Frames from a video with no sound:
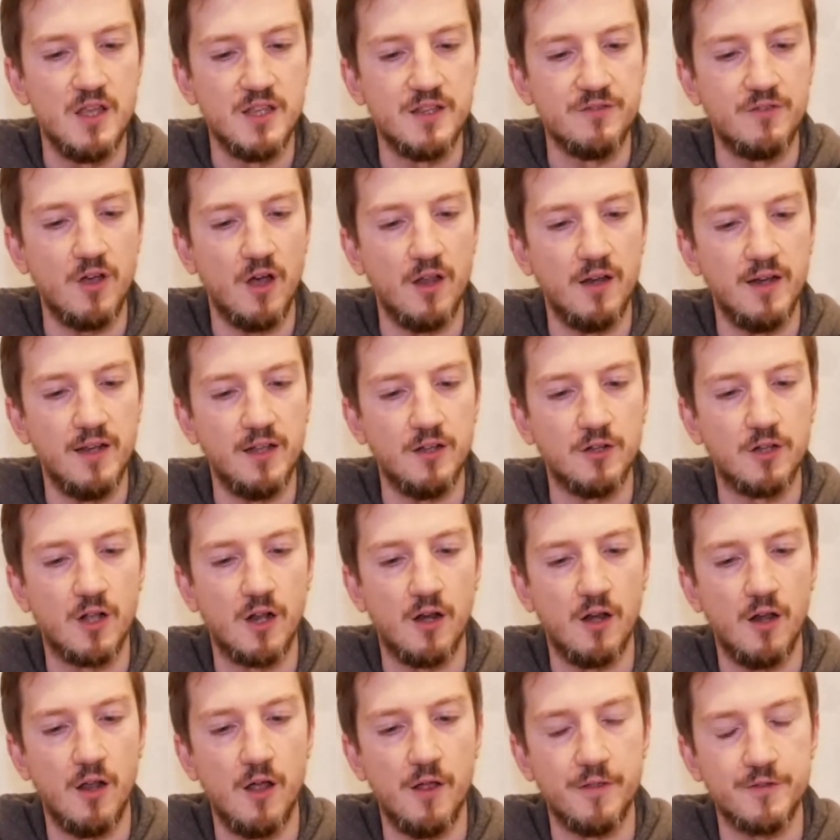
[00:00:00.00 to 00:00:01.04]
You've got a little
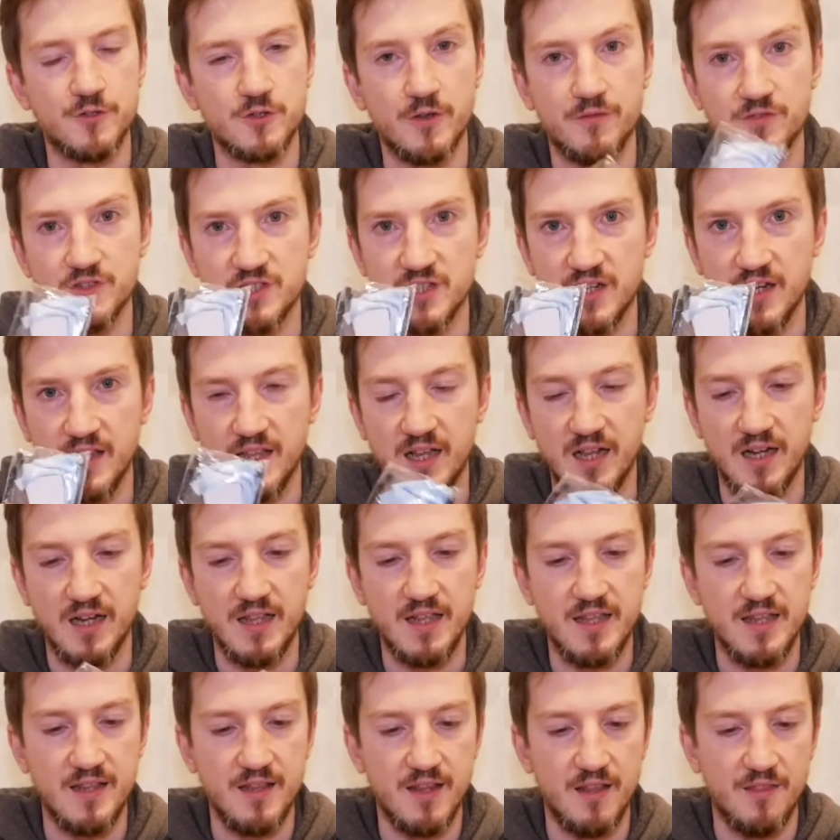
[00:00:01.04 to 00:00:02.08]
cloth to obviously
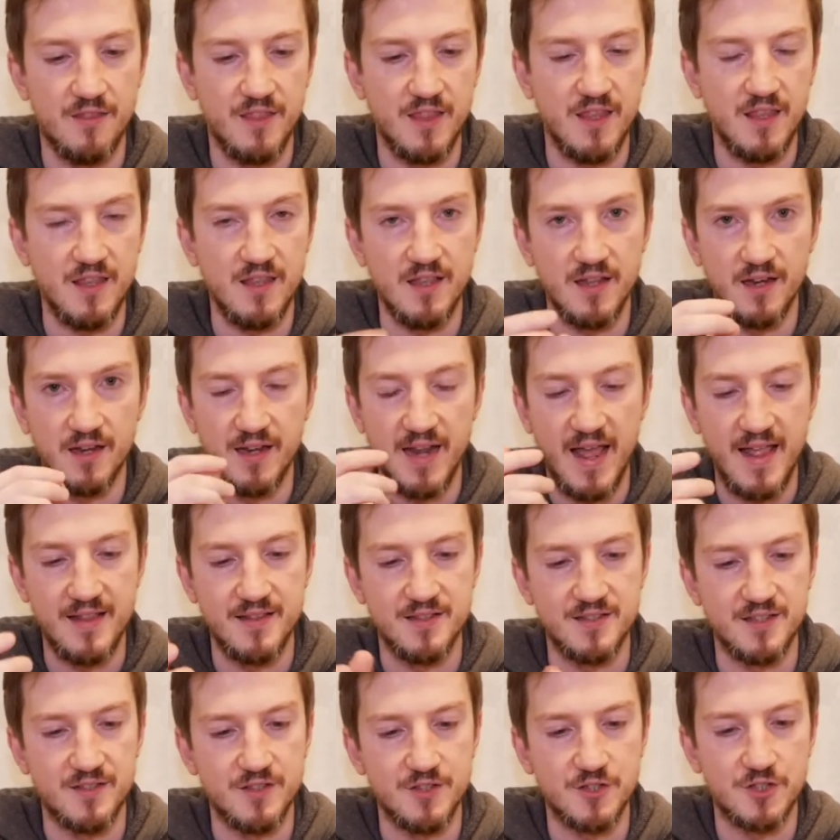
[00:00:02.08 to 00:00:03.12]
clean the
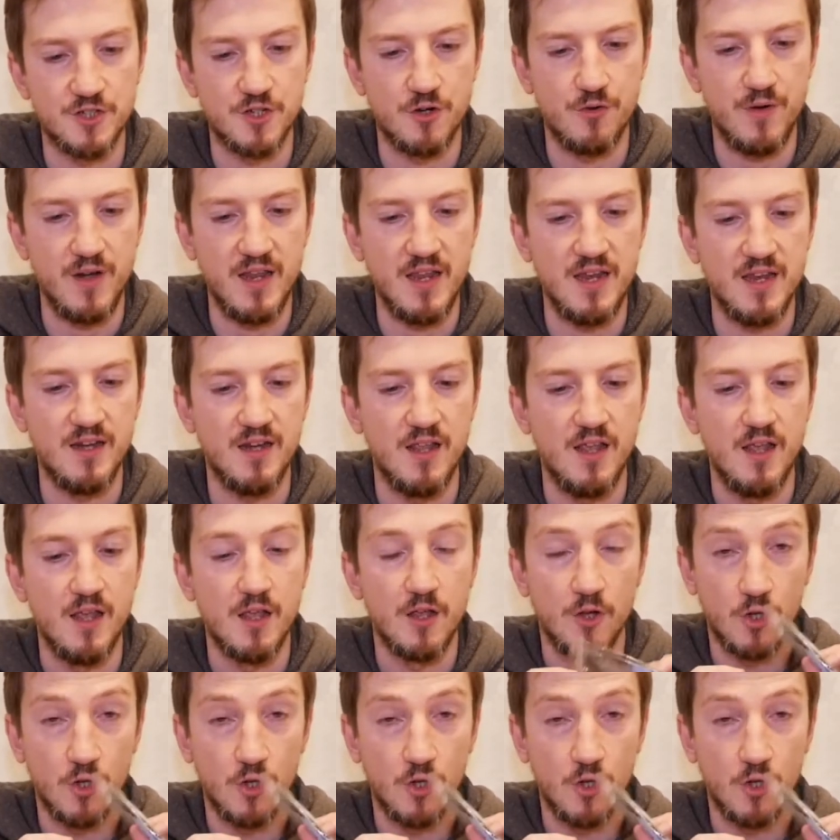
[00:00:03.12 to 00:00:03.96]
lens and the screen.